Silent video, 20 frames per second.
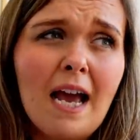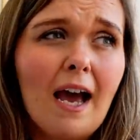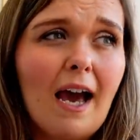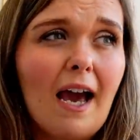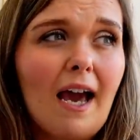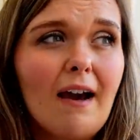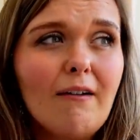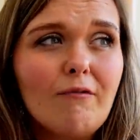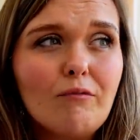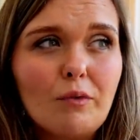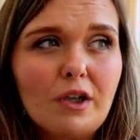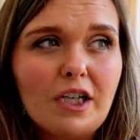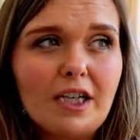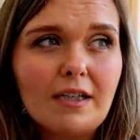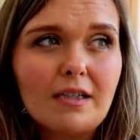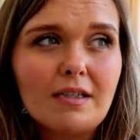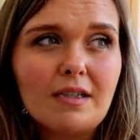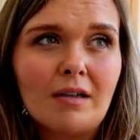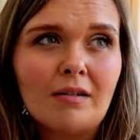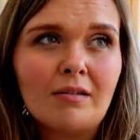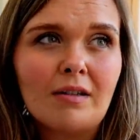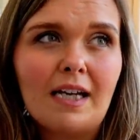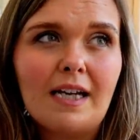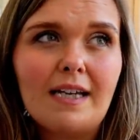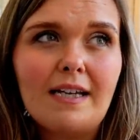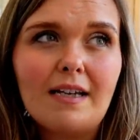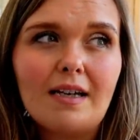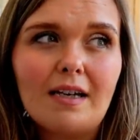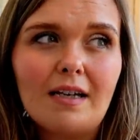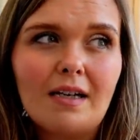I have worked on
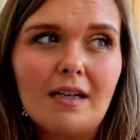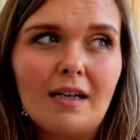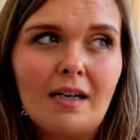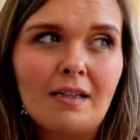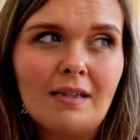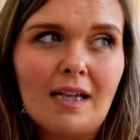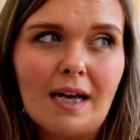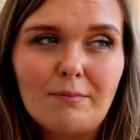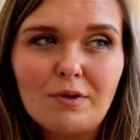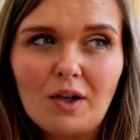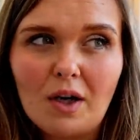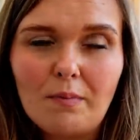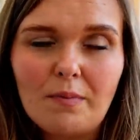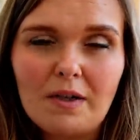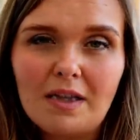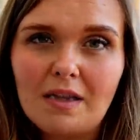like a laptop